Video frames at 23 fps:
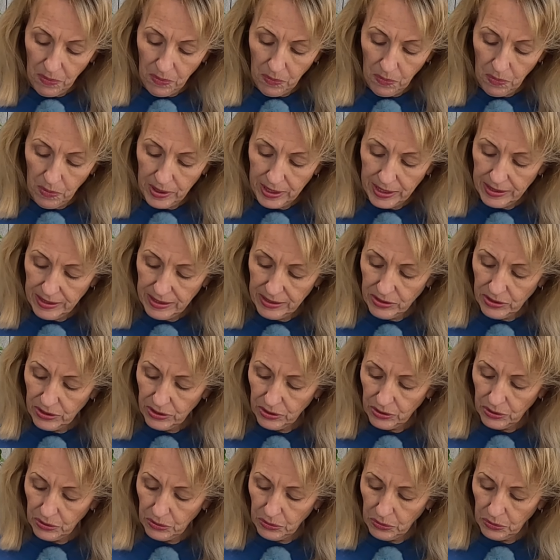1,
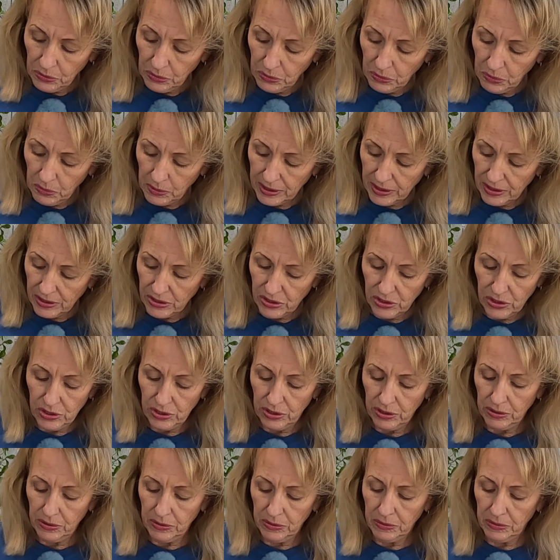2, 1,
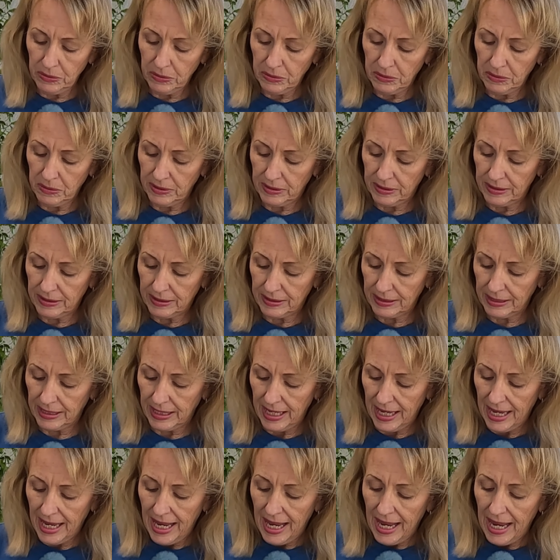2.
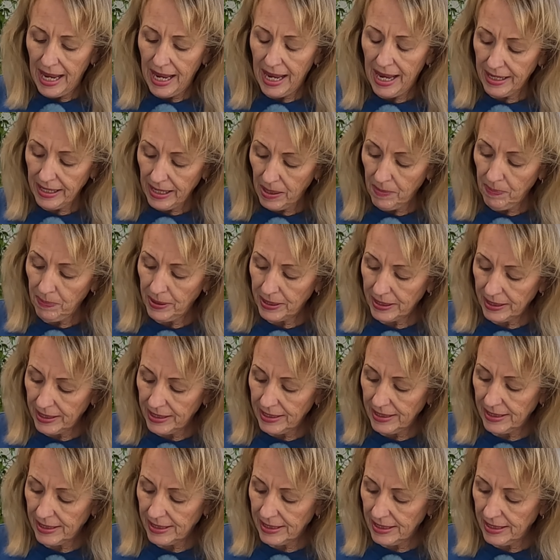And I picked
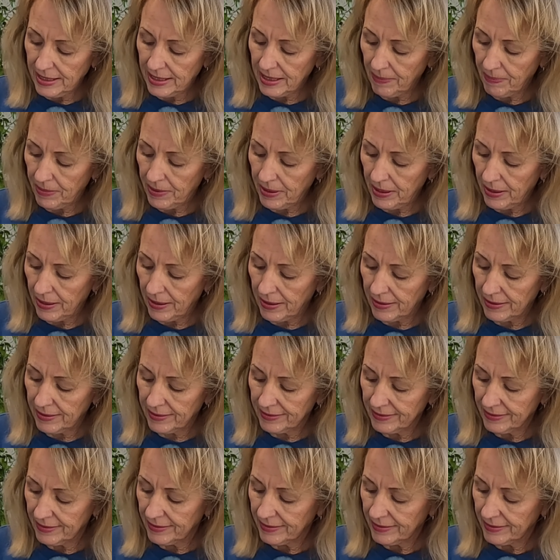these seeds up there.